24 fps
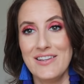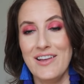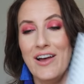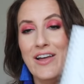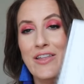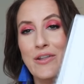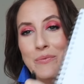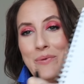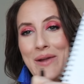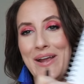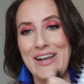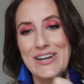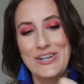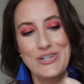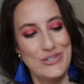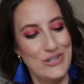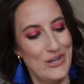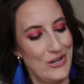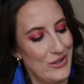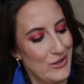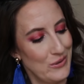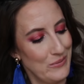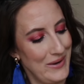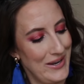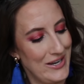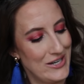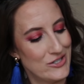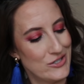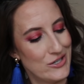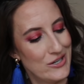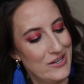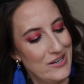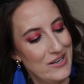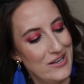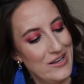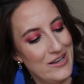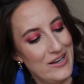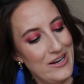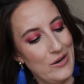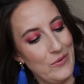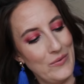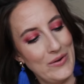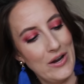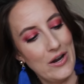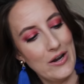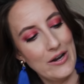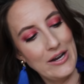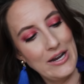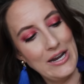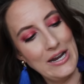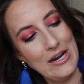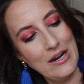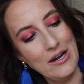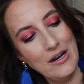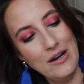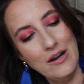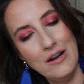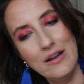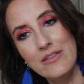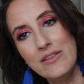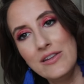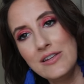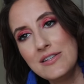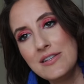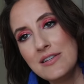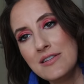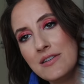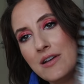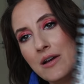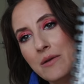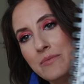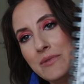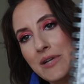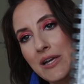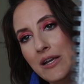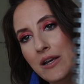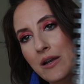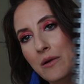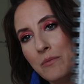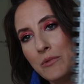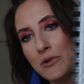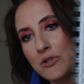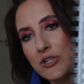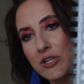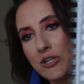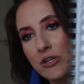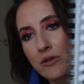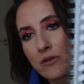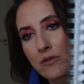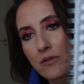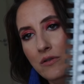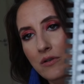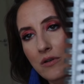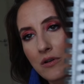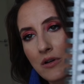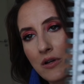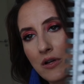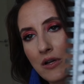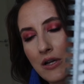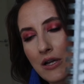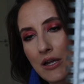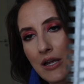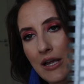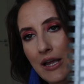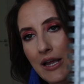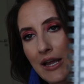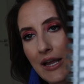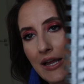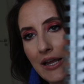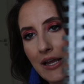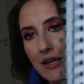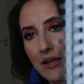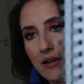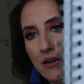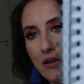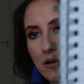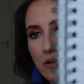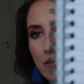Other page, other page. Here we are here. This is update number two. And